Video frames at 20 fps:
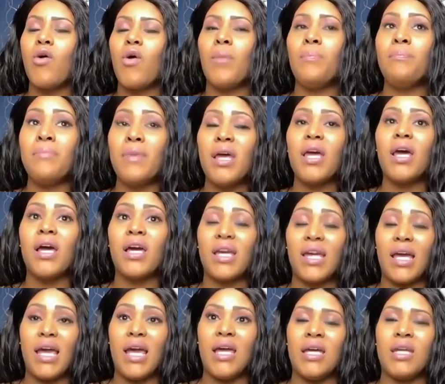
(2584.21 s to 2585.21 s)
me
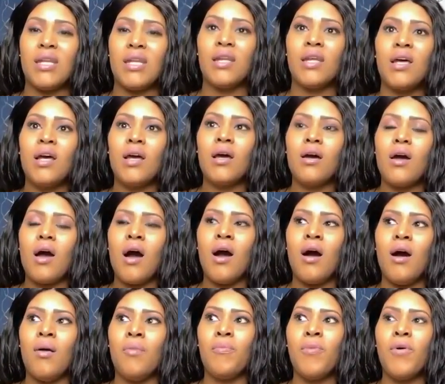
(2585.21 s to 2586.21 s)
again,
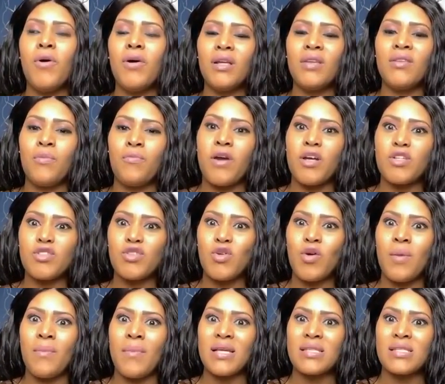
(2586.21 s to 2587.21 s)
putting the pressure
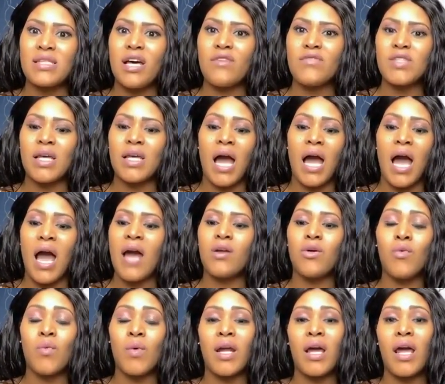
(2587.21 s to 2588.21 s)
on myself, saying I
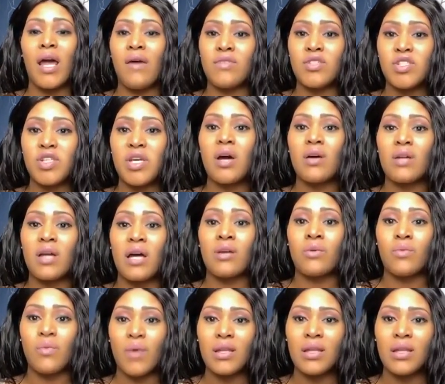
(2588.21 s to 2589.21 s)
don't want to have a child out
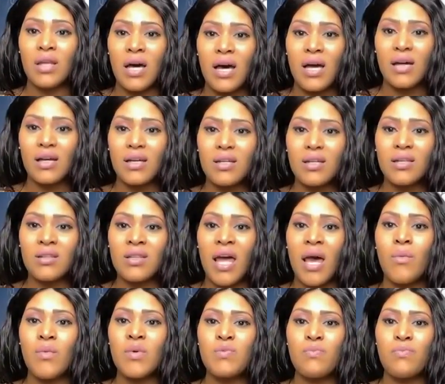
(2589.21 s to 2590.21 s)
of wedlock.
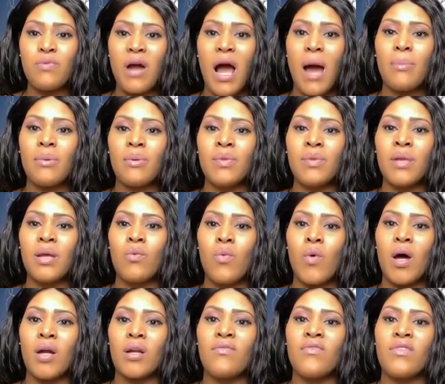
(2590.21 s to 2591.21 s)
That was probably
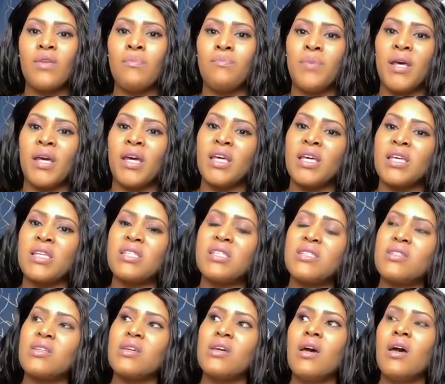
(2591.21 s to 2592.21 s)
one of the
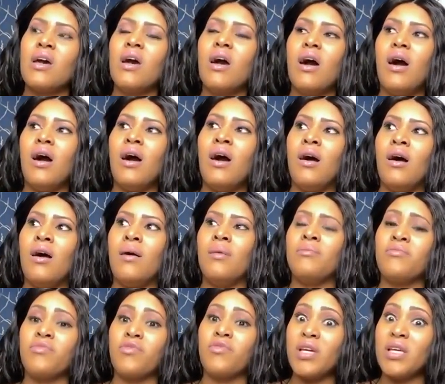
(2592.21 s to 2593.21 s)
biggest
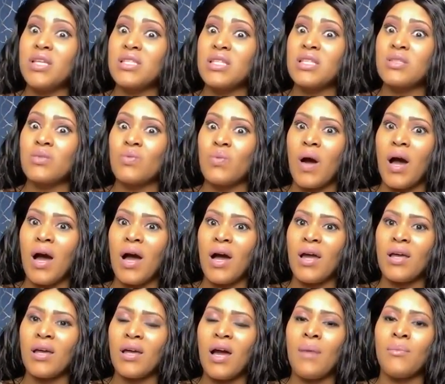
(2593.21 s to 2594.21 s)
reasons
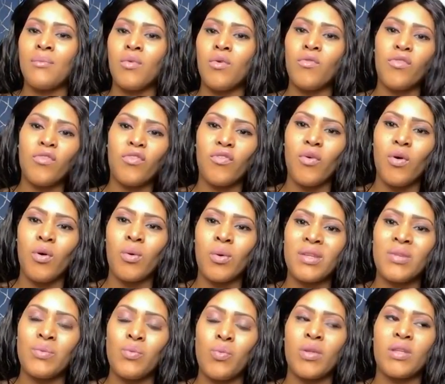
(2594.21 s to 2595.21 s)
why I moved
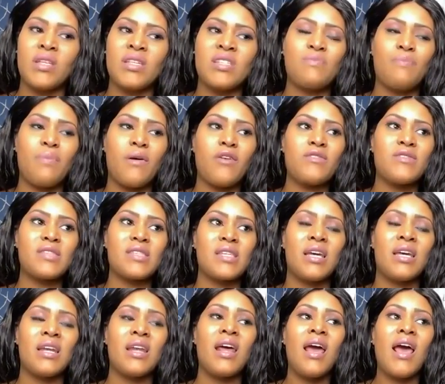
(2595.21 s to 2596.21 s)
forward with this
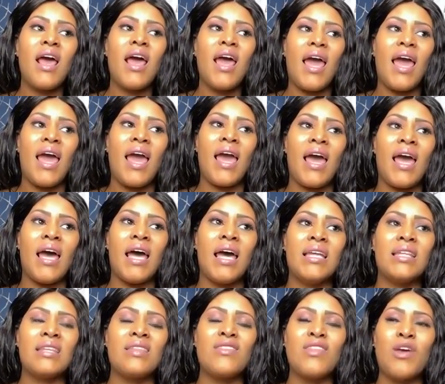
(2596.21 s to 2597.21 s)
person.
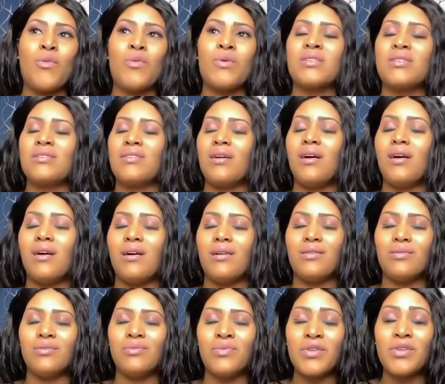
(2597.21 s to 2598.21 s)
And there was,
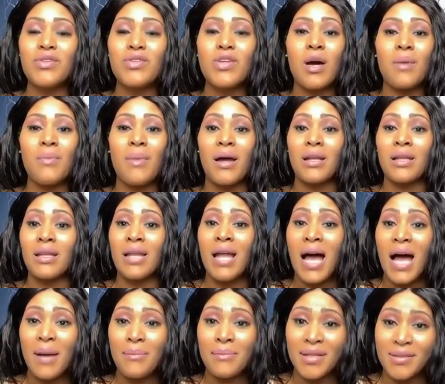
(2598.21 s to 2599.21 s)
when you talk about
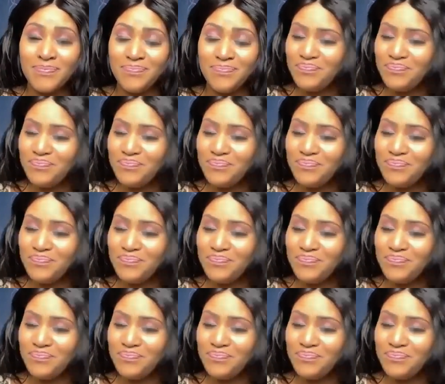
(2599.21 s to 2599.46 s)
alignment,